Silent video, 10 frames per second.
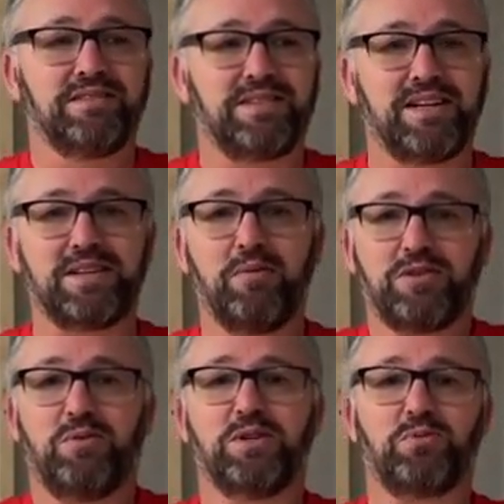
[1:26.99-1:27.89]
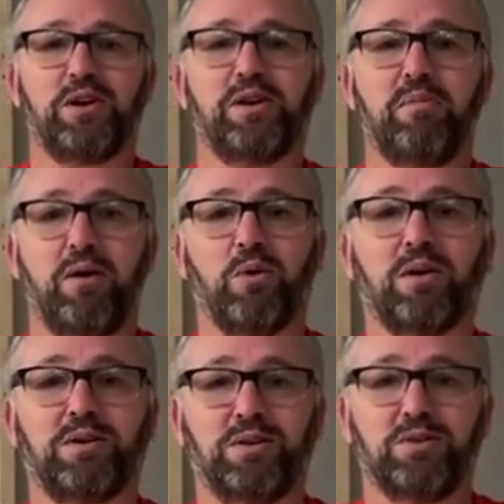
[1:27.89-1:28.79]
because I was always wearing my
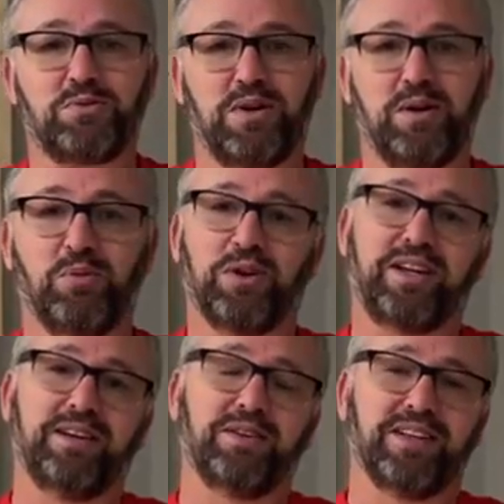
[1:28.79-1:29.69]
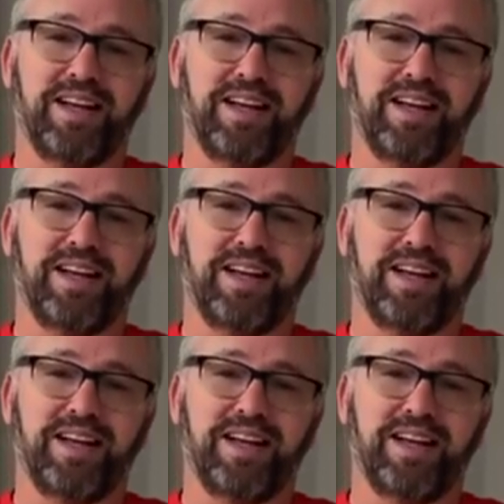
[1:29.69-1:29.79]
work clothes when I'm working on the